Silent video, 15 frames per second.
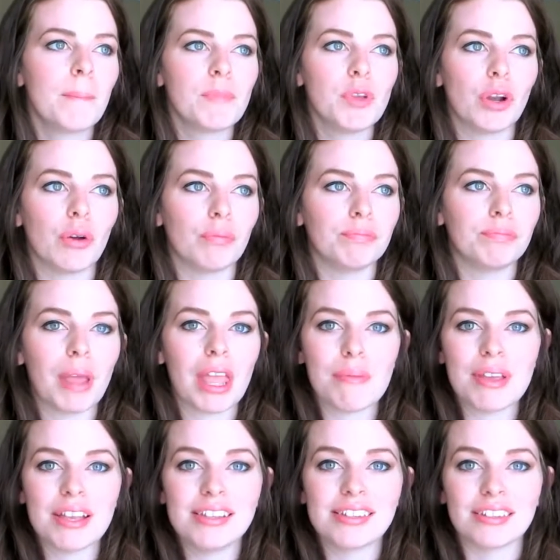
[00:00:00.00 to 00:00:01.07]
you know,
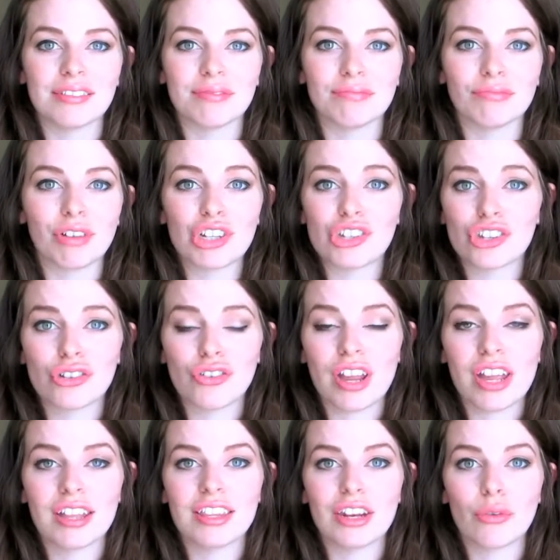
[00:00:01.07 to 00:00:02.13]
babies and
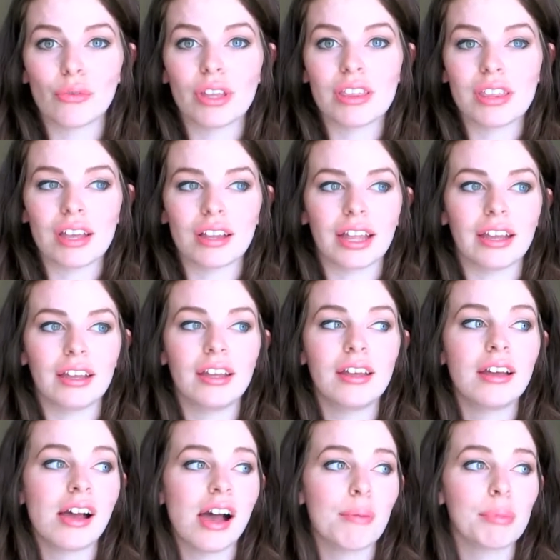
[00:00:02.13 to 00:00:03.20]
registering, and they don't really think like,
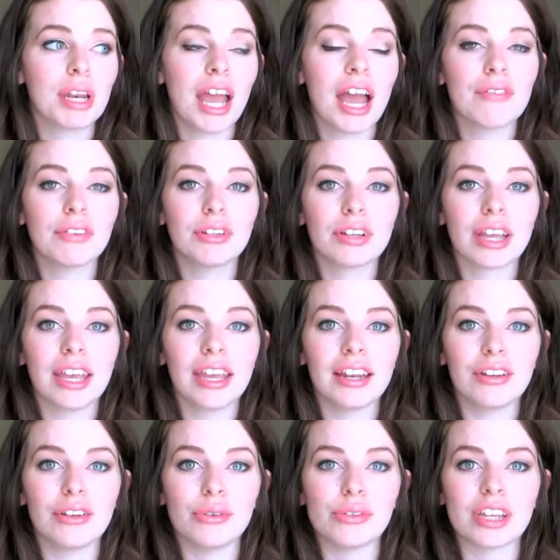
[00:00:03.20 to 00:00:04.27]
I'm gonna have a little kid
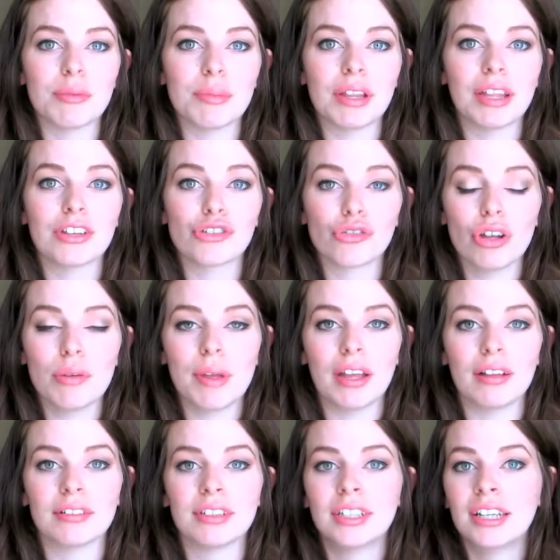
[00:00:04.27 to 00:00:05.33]
who's gonna be like
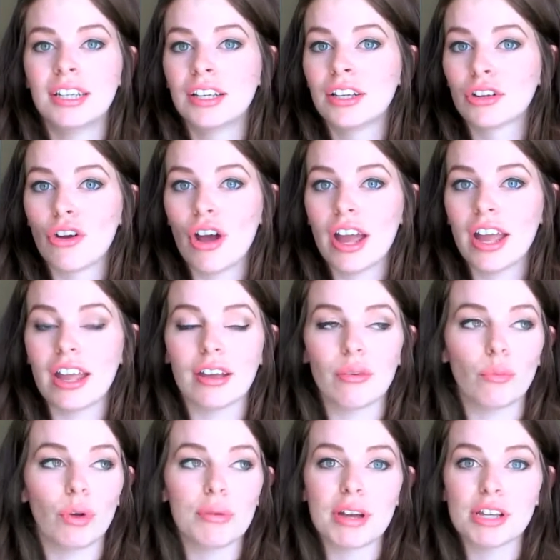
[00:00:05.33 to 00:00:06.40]
screaming, crying,
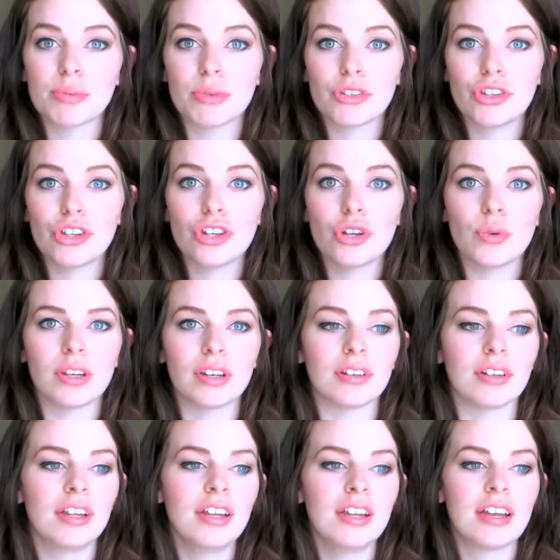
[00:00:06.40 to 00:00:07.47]
and what am I supposed to do,
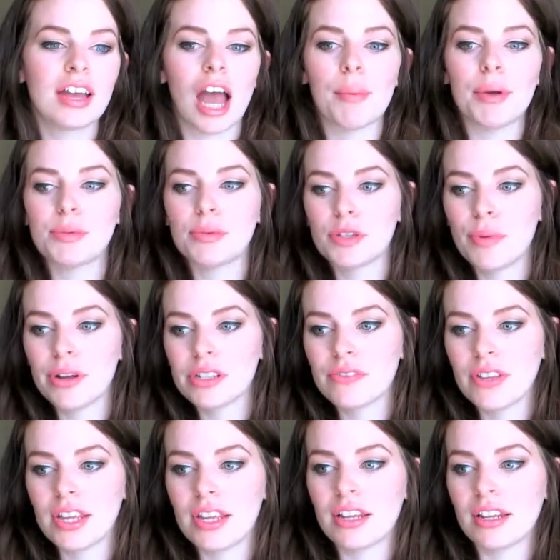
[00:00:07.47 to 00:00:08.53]
and how am I supposed to
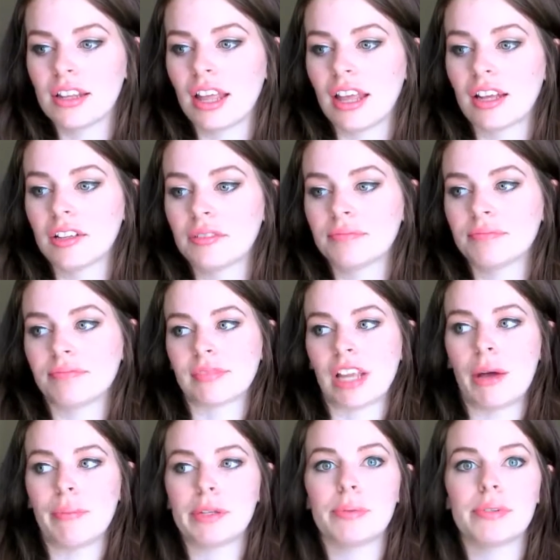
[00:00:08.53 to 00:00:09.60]
breastfeed, and like,
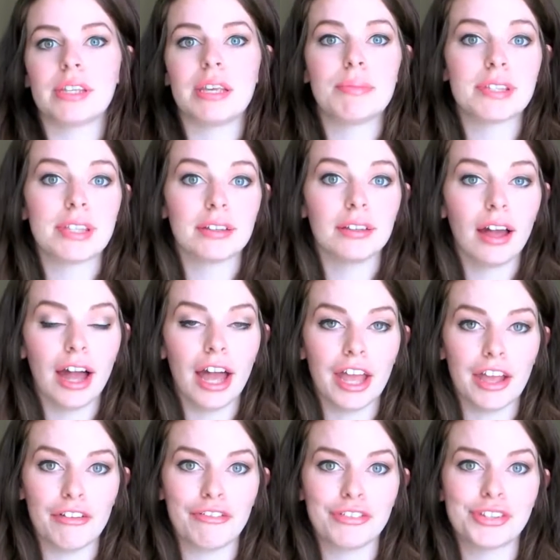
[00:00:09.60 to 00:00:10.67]
how am I supposed to keep this thing
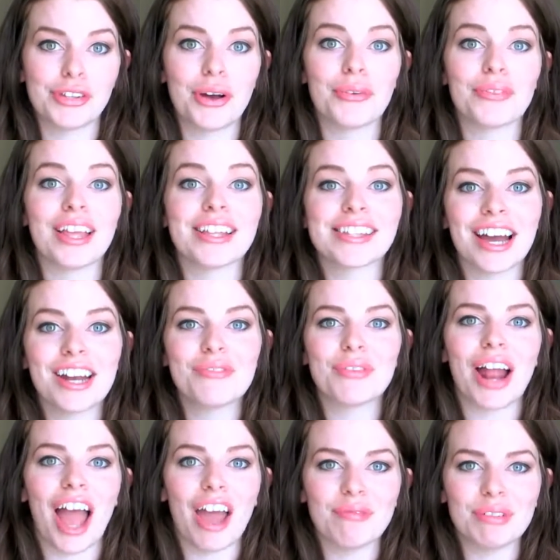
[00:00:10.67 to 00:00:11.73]
alive? So that's kind of
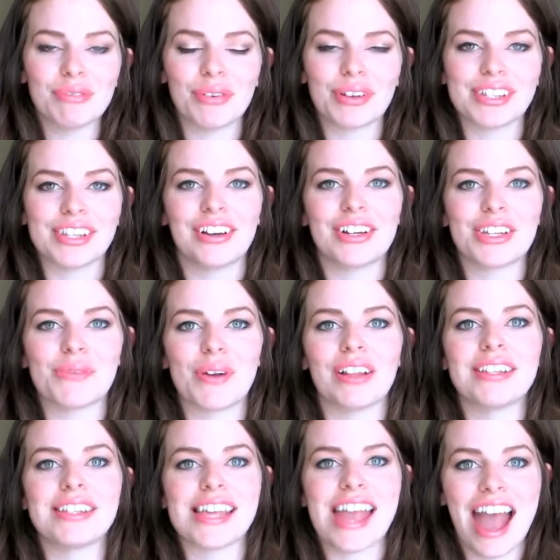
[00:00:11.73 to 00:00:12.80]
what I've been focusing on as
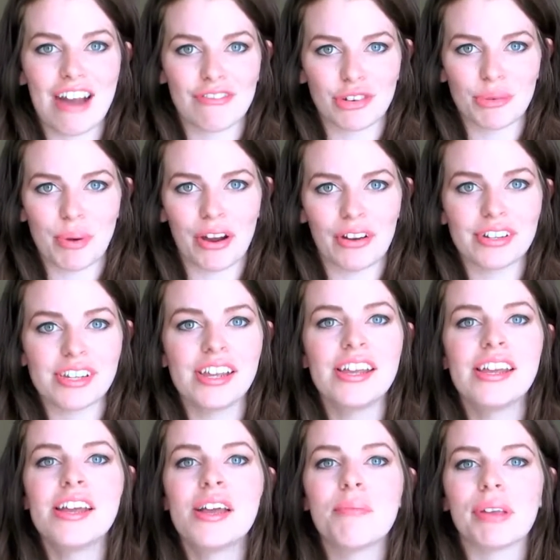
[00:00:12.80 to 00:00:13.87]
well, is the after part,
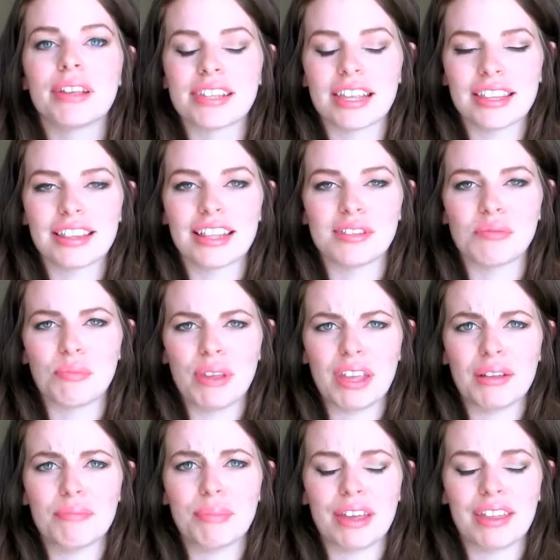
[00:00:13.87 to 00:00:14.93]
because I think that's a
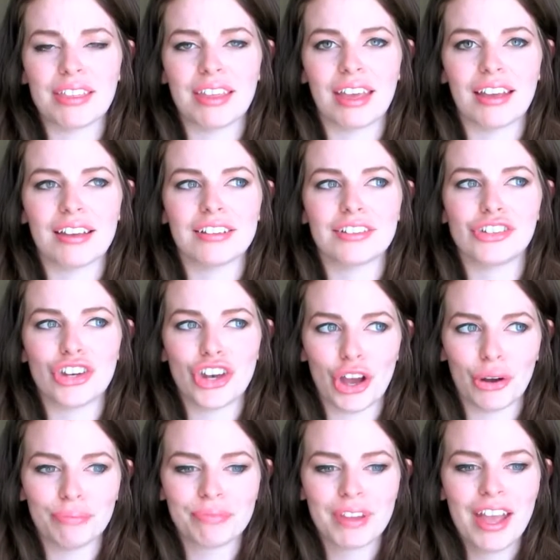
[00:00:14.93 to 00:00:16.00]
big, big thing to
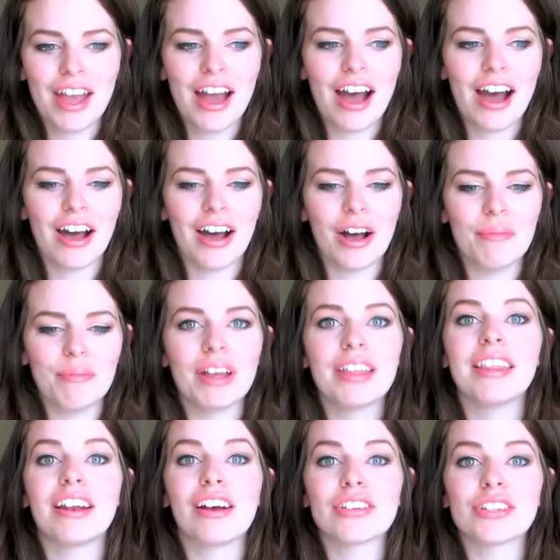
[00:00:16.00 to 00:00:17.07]
know.
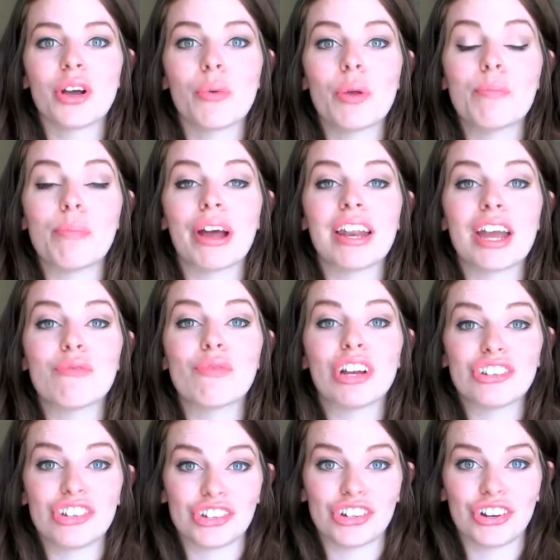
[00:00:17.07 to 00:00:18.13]
And then also, Brad and I
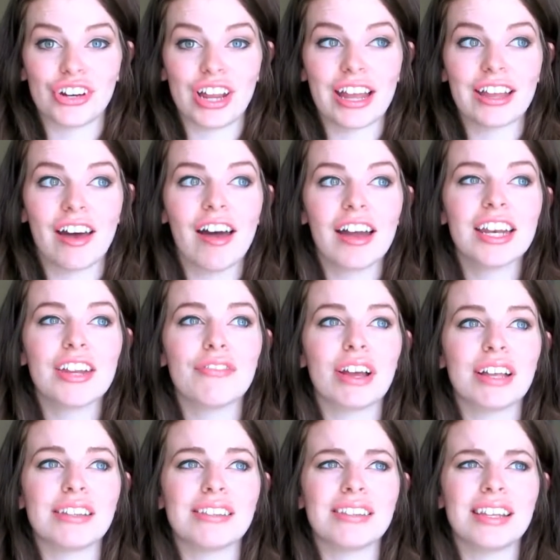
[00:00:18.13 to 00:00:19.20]
registered. I
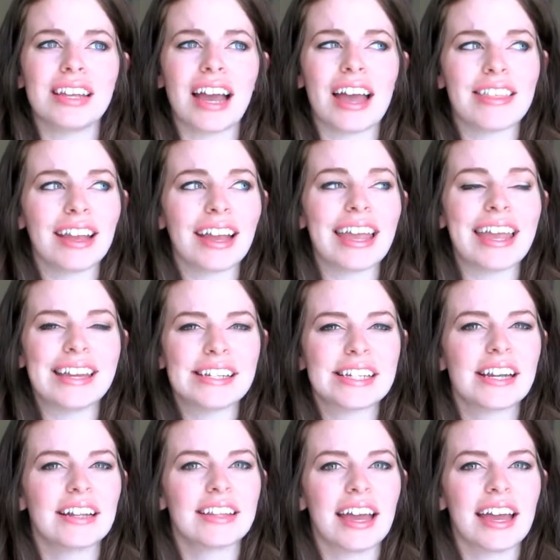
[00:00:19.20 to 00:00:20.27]
think I
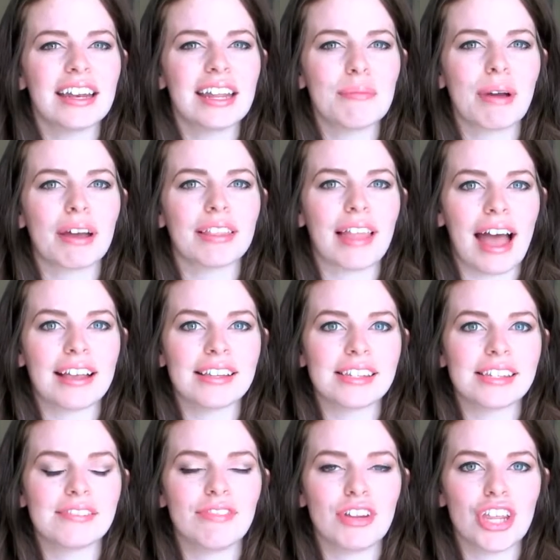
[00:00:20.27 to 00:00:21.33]
hinted on that in my
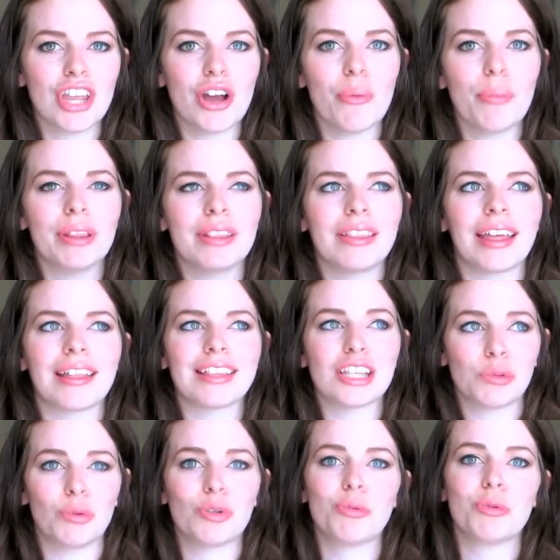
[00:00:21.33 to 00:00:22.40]
last video, but like
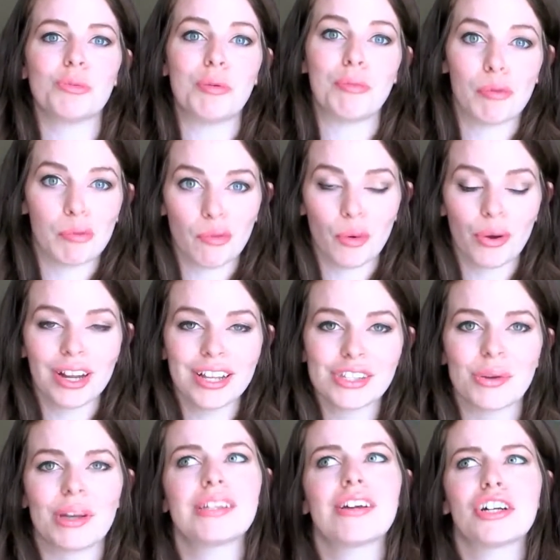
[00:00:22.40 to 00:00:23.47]
this one was supposed to be before it,
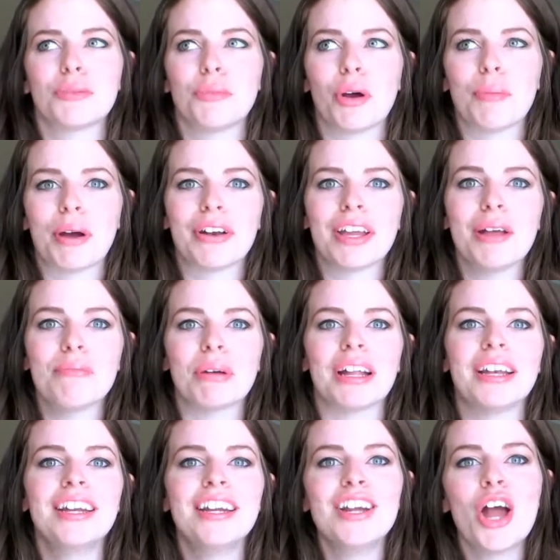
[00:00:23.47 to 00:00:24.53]
so I talked more about it.
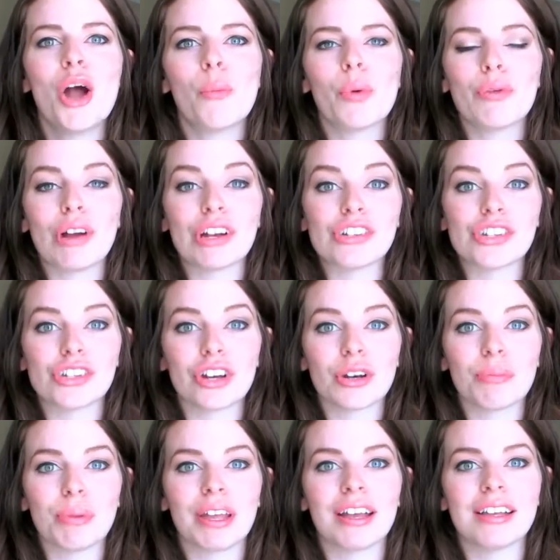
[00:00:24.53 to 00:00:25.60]
But we
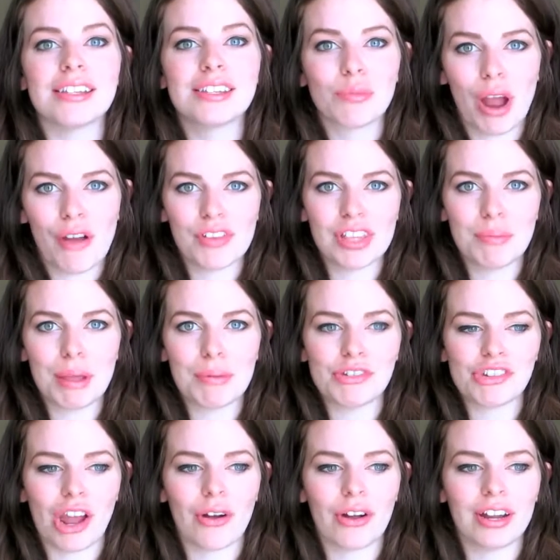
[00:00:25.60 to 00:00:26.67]
registered because we're having the baby
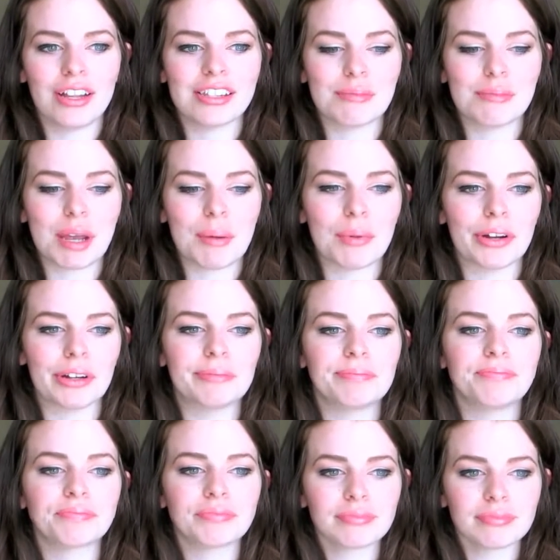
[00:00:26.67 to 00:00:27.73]
shower in September.